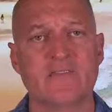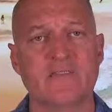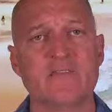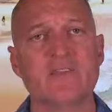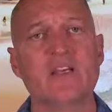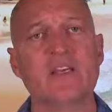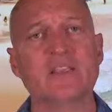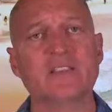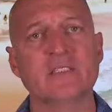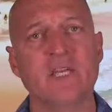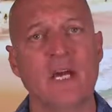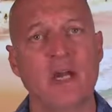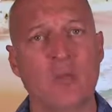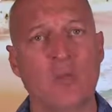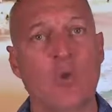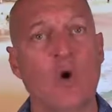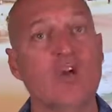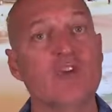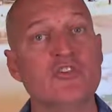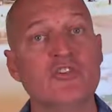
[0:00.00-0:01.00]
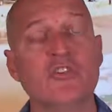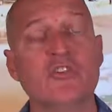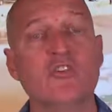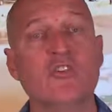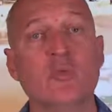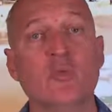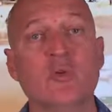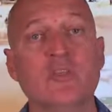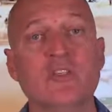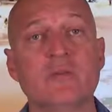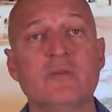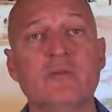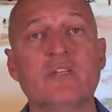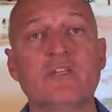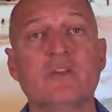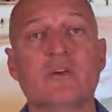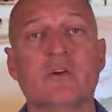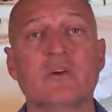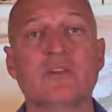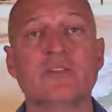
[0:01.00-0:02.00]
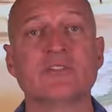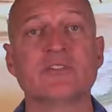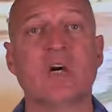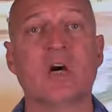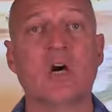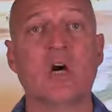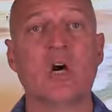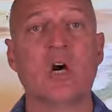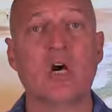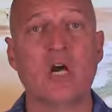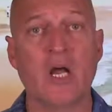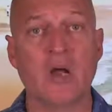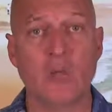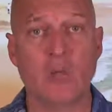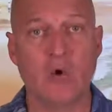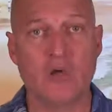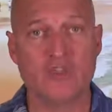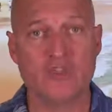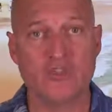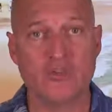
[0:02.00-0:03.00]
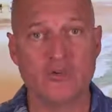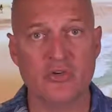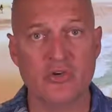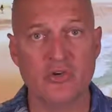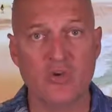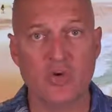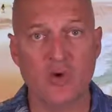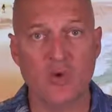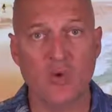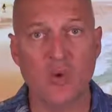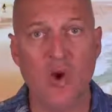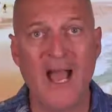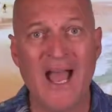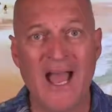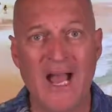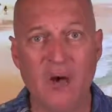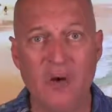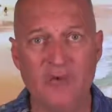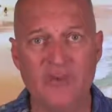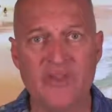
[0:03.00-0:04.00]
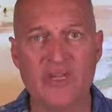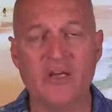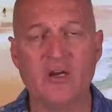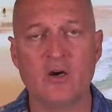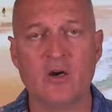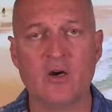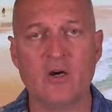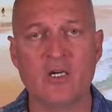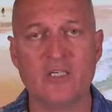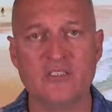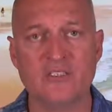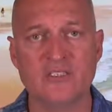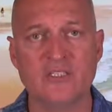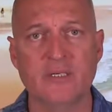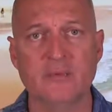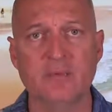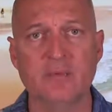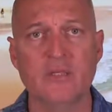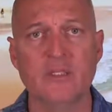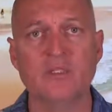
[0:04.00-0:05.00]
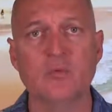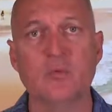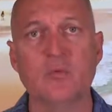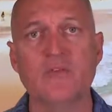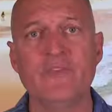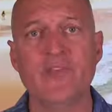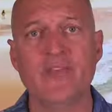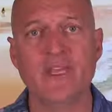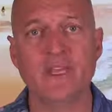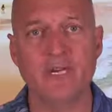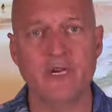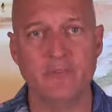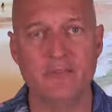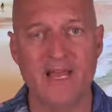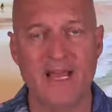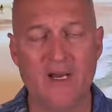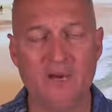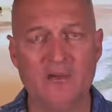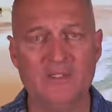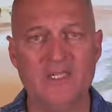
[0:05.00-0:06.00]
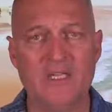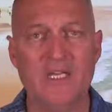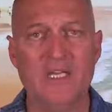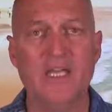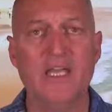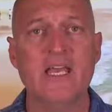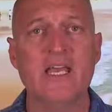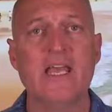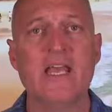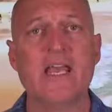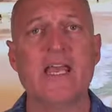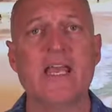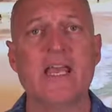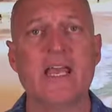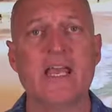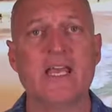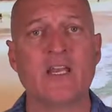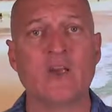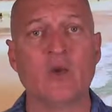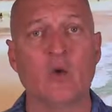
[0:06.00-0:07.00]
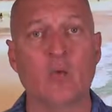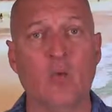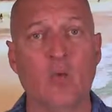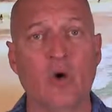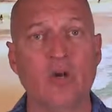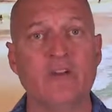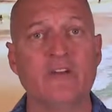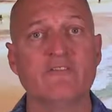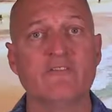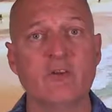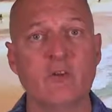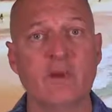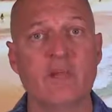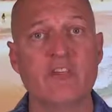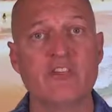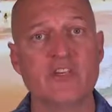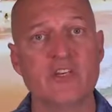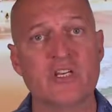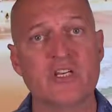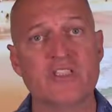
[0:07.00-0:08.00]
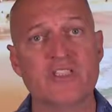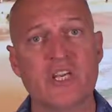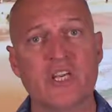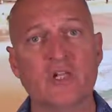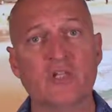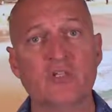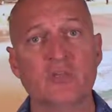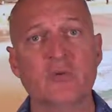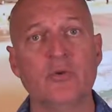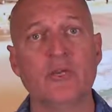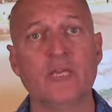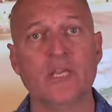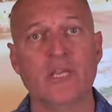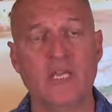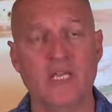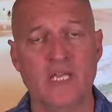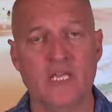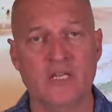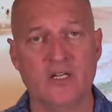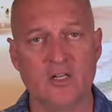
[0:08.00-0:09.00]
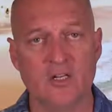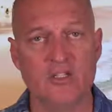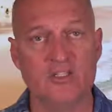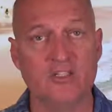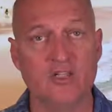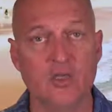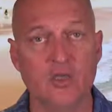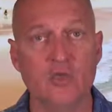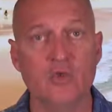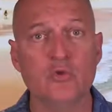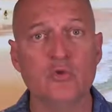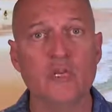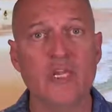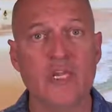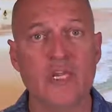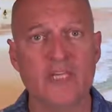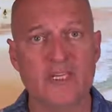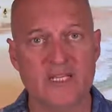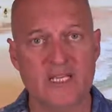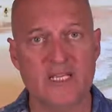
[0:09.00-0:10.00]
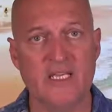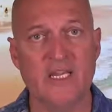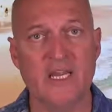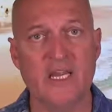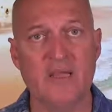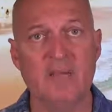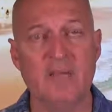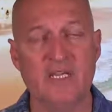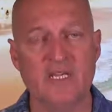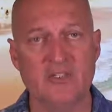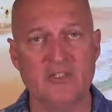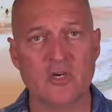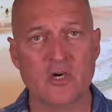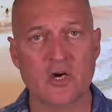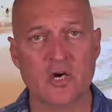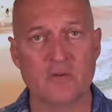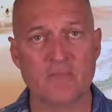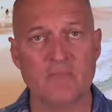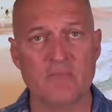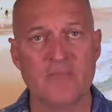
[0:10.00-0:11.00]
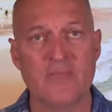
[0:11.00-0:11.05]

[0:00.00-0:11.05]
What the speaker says: for this, I want you to know what the METARS are. I want you to know how they are assembled when they come out, and what information is included in a METAR.